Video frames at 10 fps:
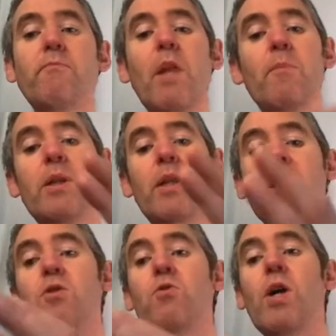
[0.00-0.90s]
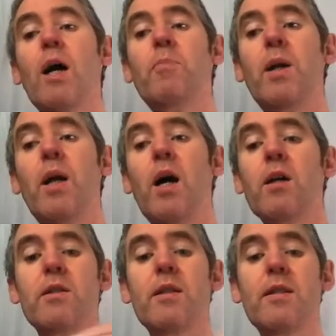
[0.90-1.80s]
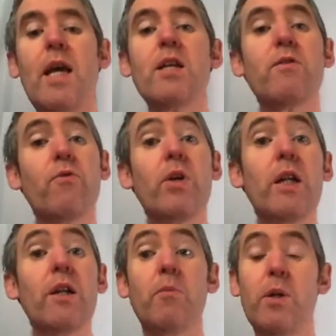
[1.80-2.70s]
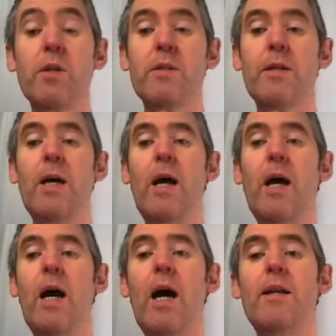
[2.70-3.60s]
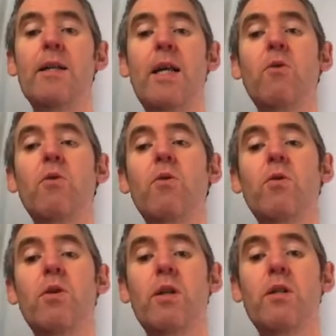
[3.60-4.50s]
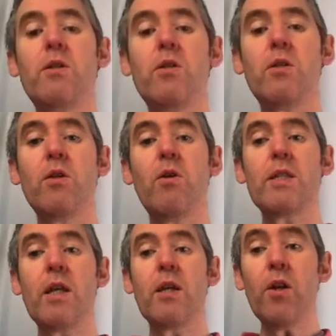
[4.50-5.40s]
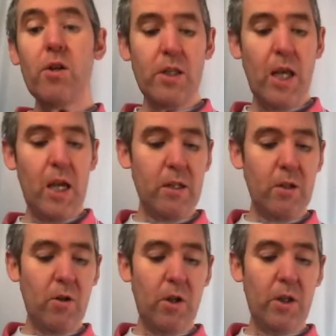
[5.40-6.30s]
But they do not belong to the set of real numbers. Now, there is another set called the